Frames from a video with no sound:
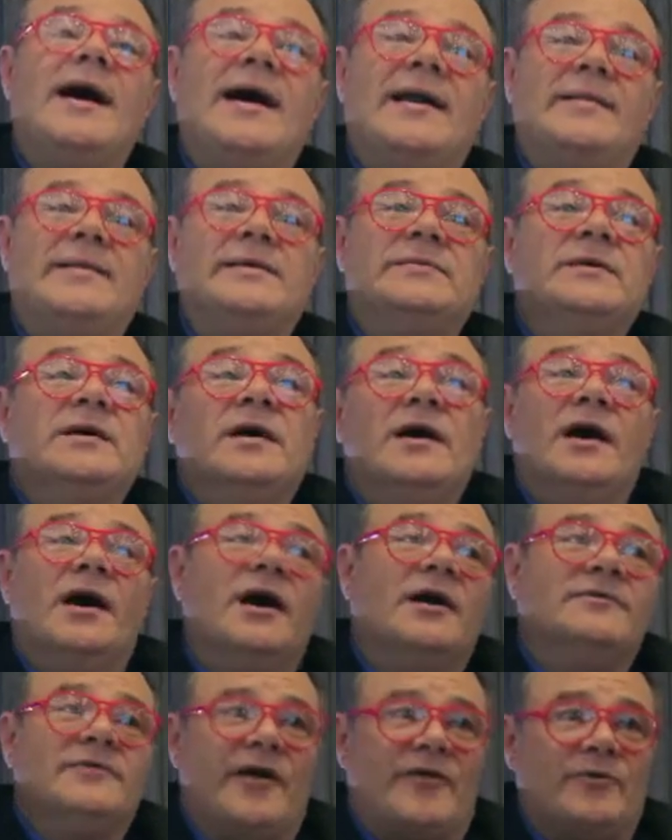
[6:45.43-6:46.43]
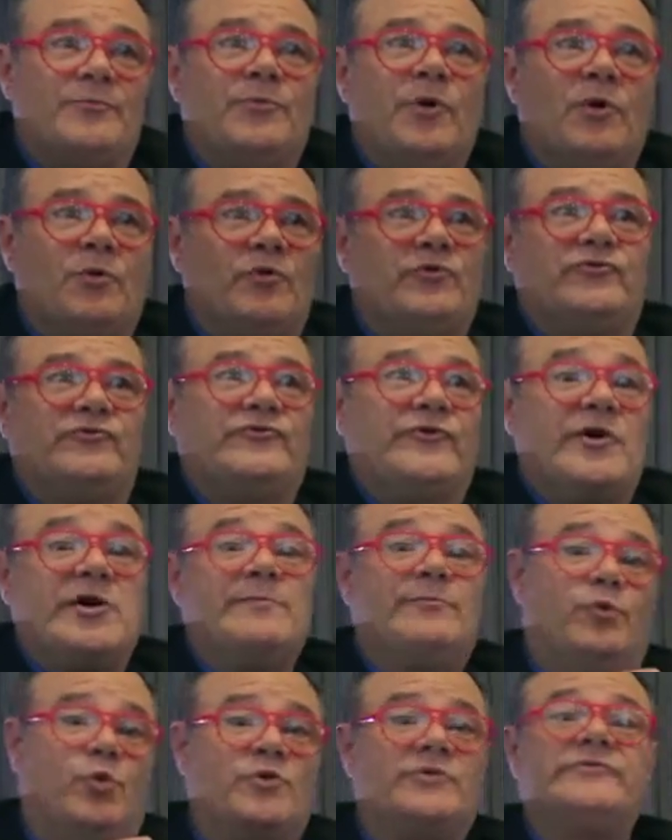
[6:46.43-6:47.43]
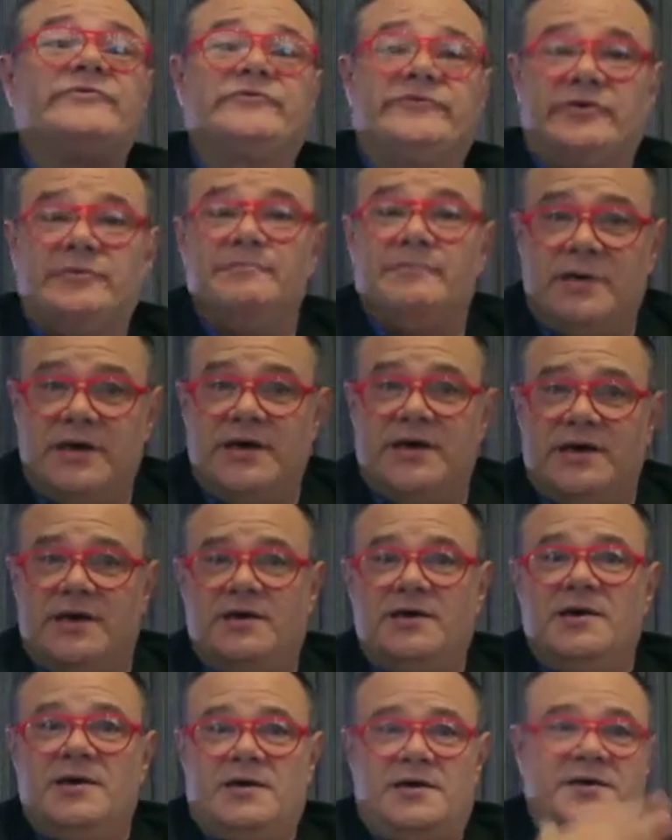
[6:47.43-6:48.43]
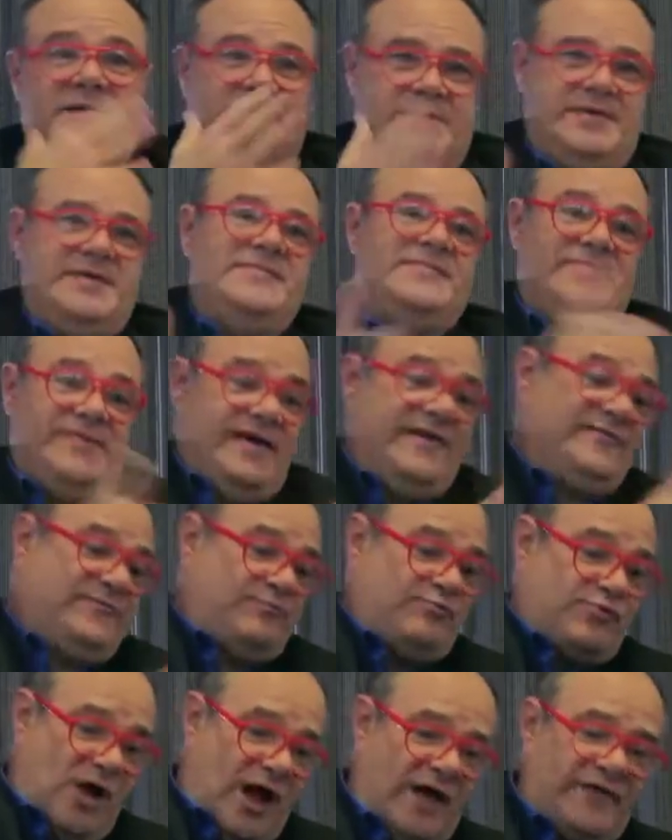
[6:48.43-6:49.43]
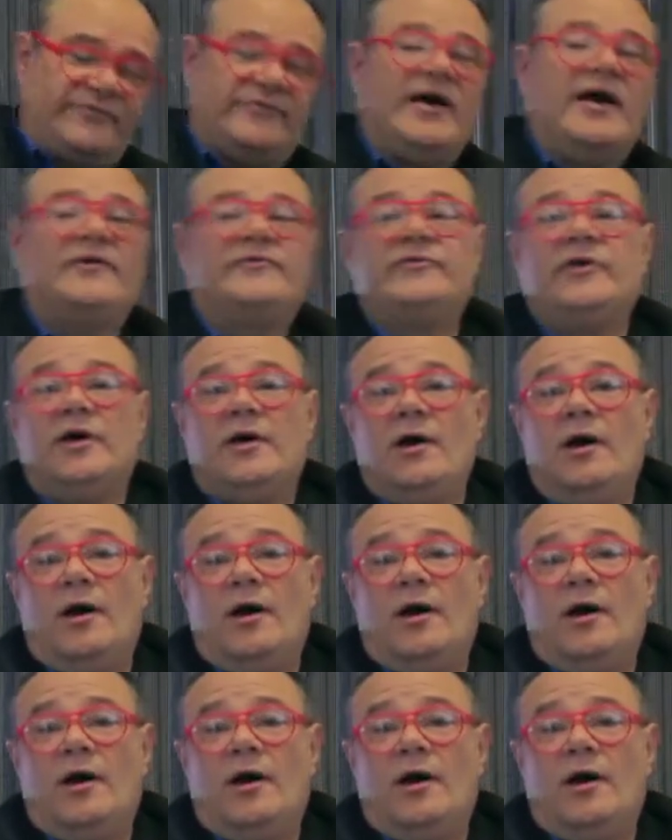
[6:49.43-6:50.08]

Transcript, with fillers: edited another book which was very important to me in this process,